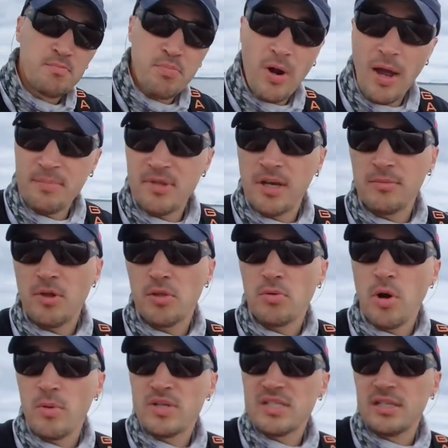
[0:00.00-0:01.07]
Prompted him to
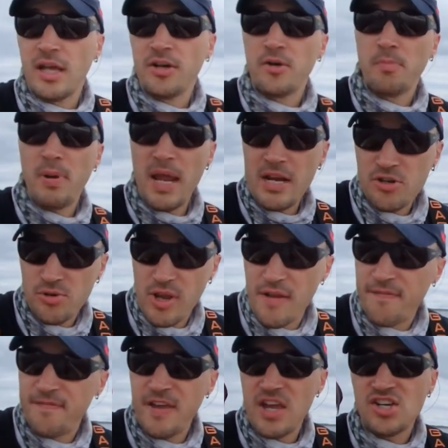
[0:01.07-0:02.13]
throw a slender
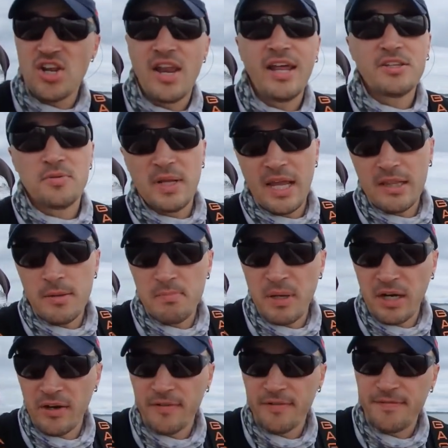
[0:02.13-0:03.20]
Patriot fish, and that's what he got the
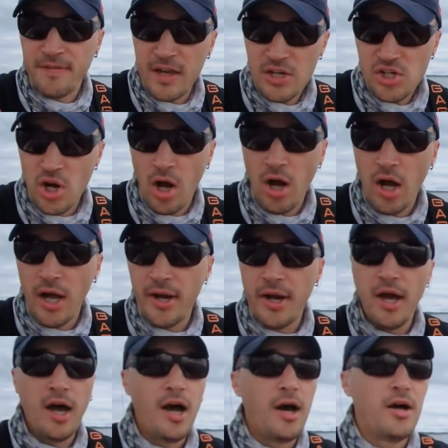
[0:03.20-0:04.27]
bigger fish on.
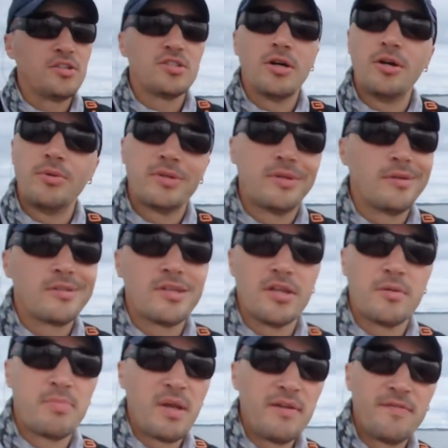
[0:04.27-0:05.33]
Also with those
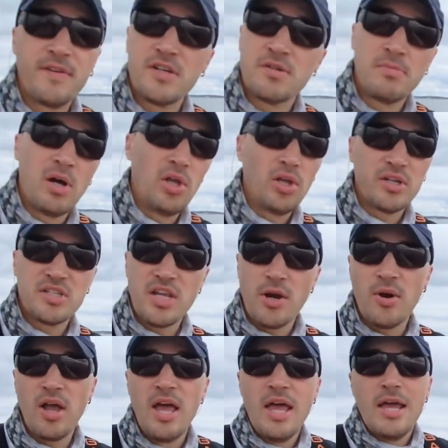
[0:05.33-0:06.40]
other bait fish, mullet,
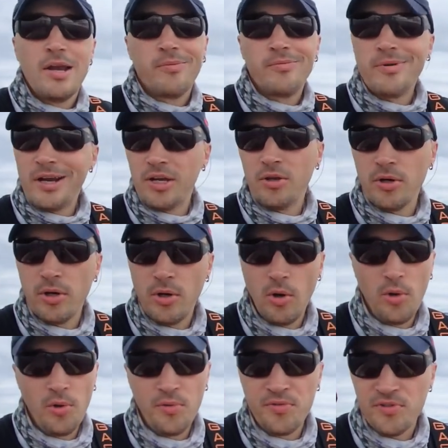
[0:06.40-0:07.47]
etc., regular
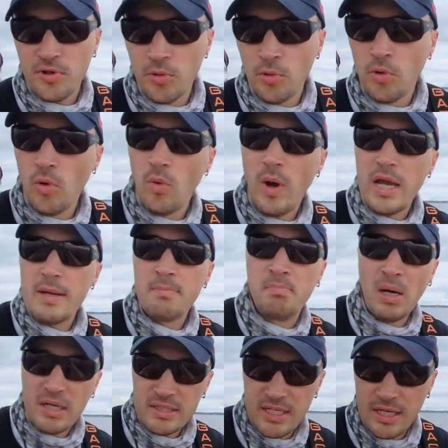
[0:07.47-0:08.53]
old school white
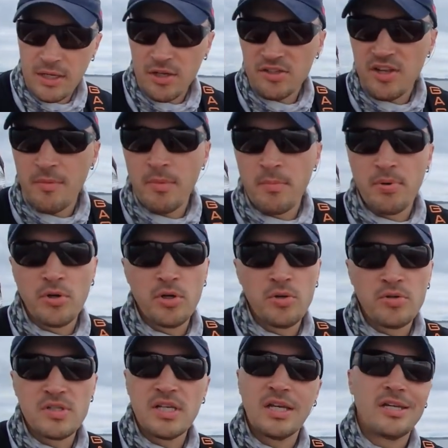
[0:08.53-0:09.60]
bucktails have been
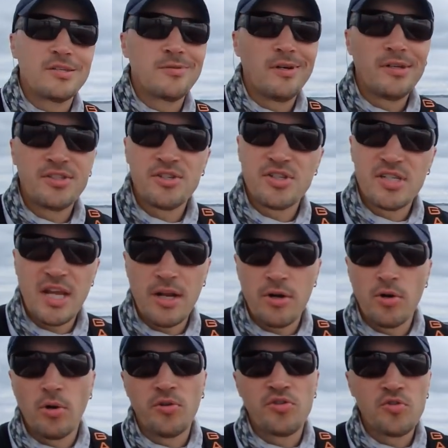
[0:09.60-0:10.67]
producing, as well as your
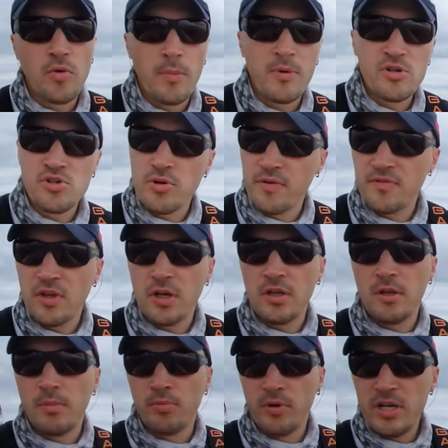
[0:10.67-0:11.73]
standard old swimmers drifting
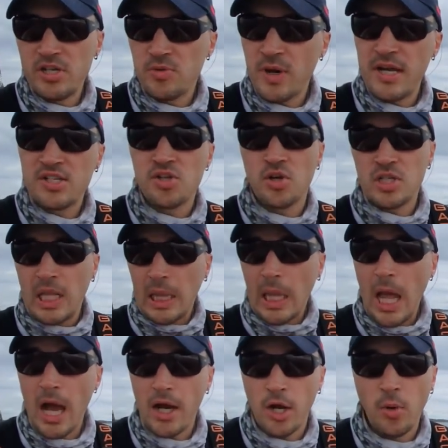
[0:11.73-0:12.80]
in the breachway. So there's a
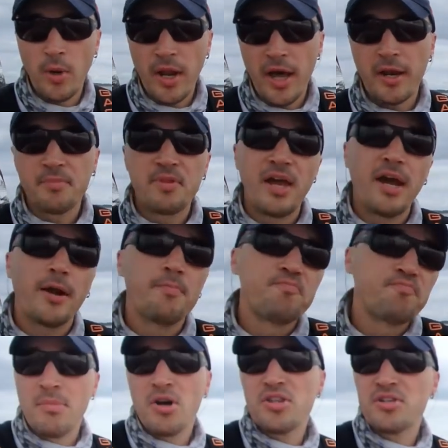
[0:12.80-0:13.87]
lot going on up there.
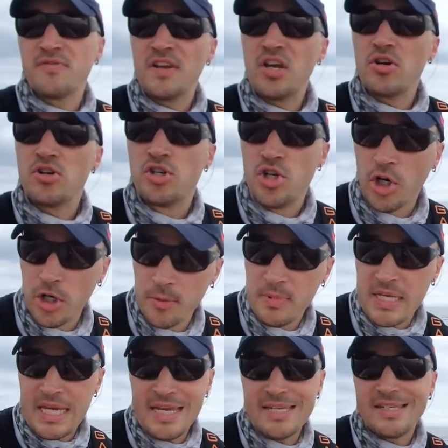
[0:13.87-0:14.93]
Martha's Vineyard
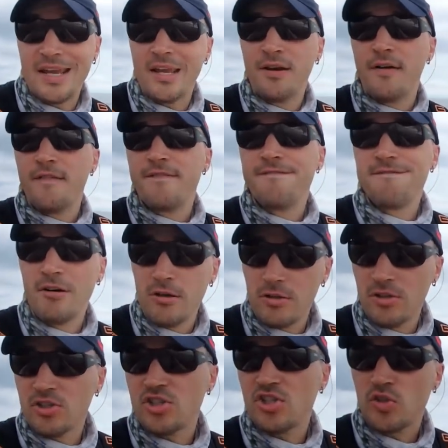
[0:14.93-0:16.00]
Derby is in
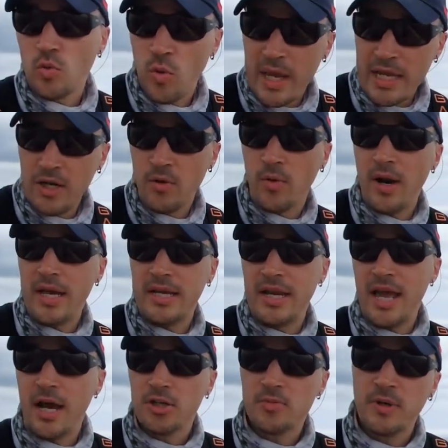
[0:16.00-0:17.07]
full swing right
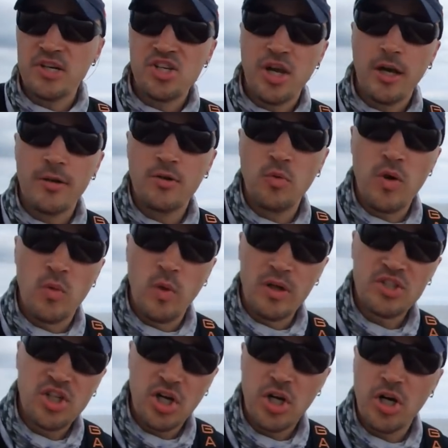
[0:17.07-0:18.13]
now, so we're going to check in with
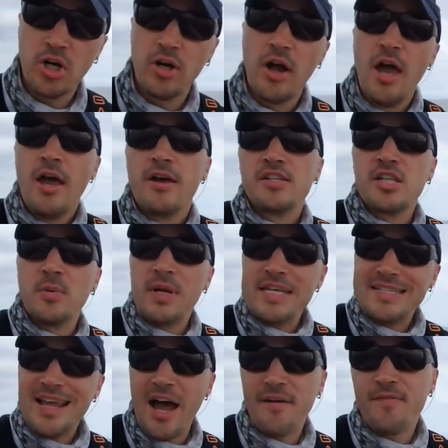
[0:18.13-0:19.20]
Wilson Kerr, see what
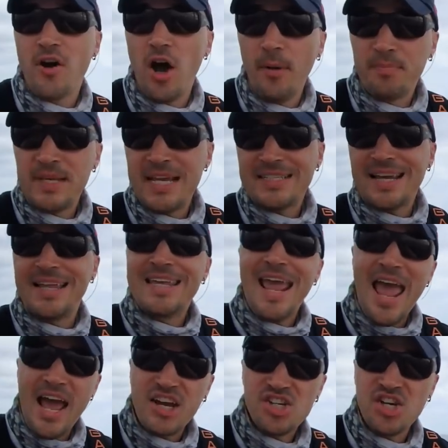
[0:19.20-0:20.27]
he's got for updates on the
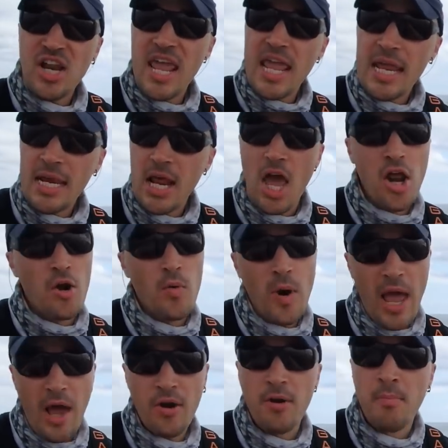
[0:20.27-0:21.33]
action in and
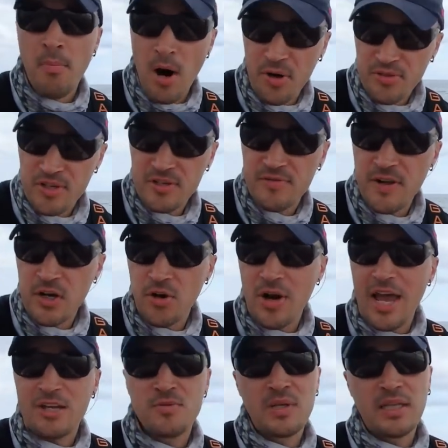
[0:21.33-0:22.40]
around Martha's
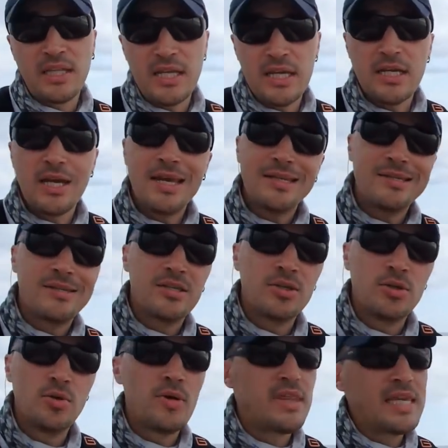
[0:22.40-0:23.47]
Vineyard as we lead
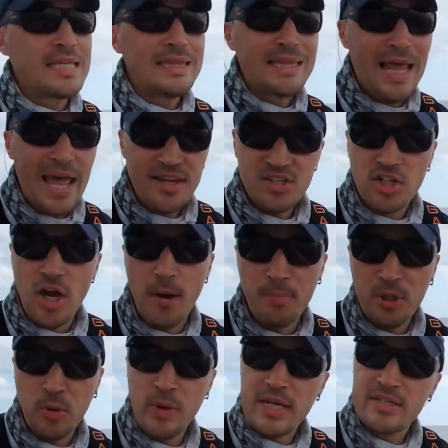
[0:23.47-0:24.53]
into the last
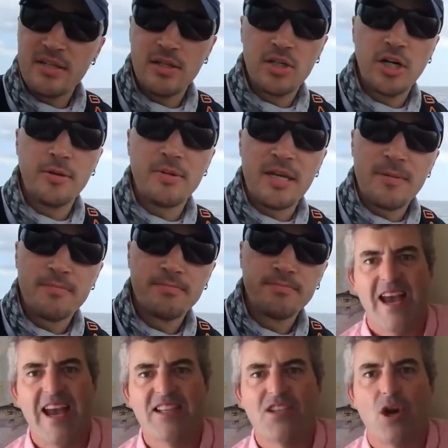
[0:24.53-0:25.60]
couple of weeks of the Derby.
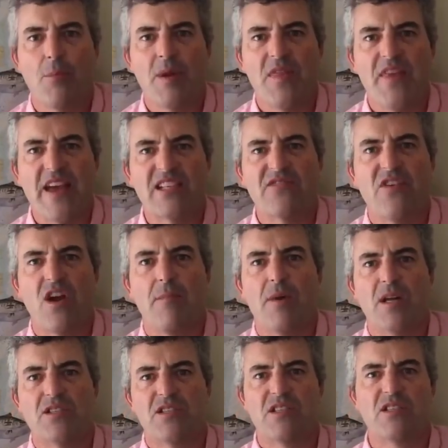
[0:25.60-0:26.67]
Hey Toby, thanks very
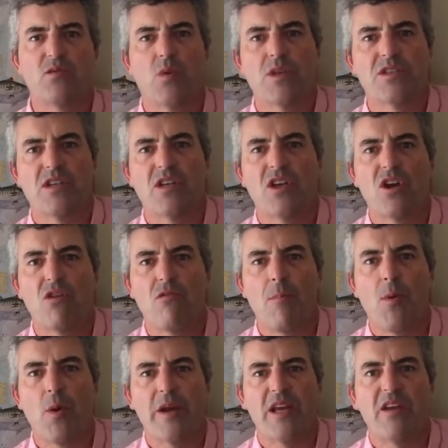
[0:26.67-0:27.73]
much. This is Wilson Kerr
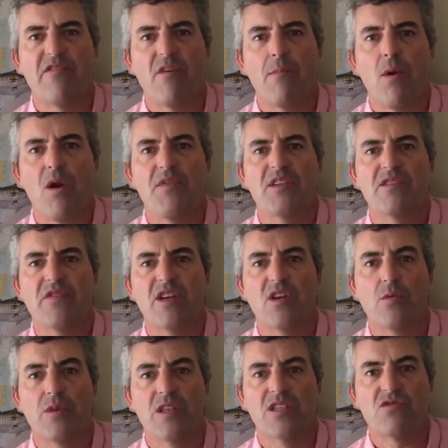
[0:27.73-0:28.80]
reporting in from Martha's
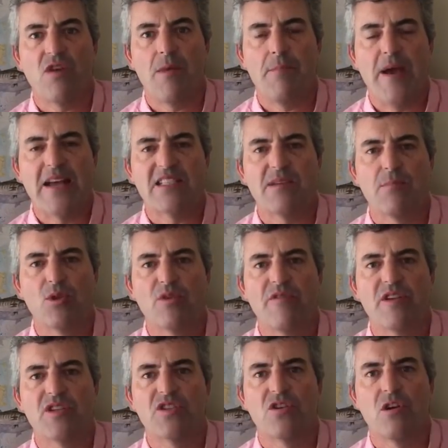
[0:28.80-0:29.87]
Vineyard with the Striped Bass and
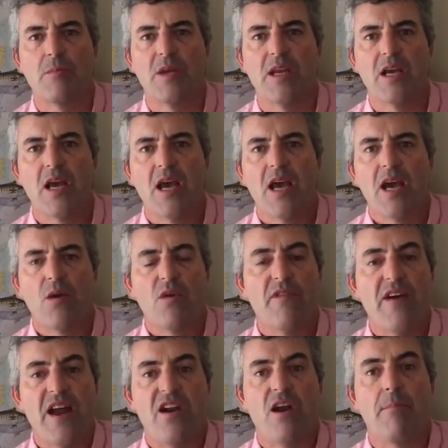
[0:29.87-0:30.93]
Bluefish Derby.
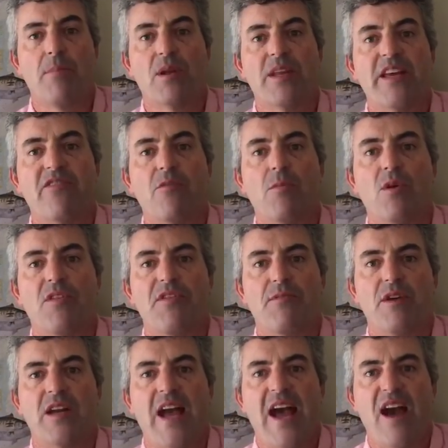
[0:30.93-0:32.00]
We've had an unbelievable
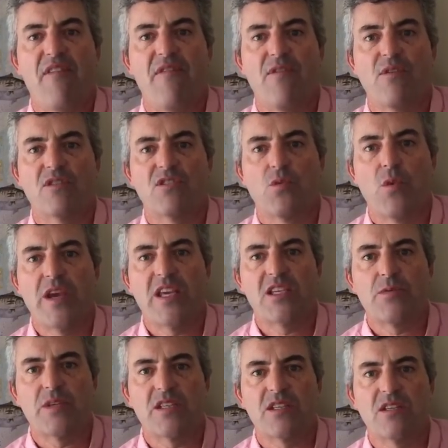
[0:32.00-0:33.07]
3.5 first
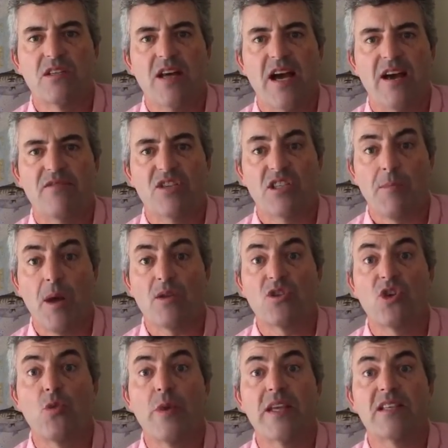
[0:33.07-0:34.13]
weeks. We still have just
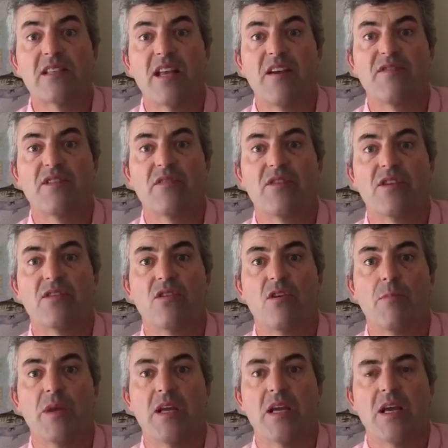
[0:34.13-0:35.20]
about 2 weeks left of the
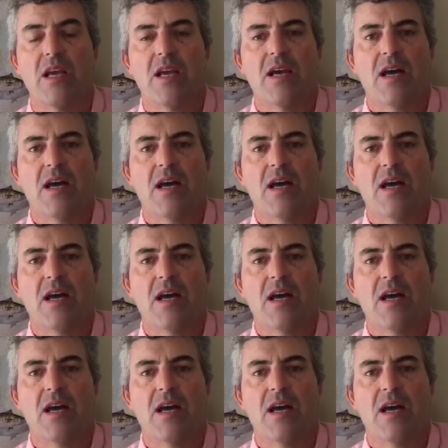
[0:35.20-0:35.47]
Derby.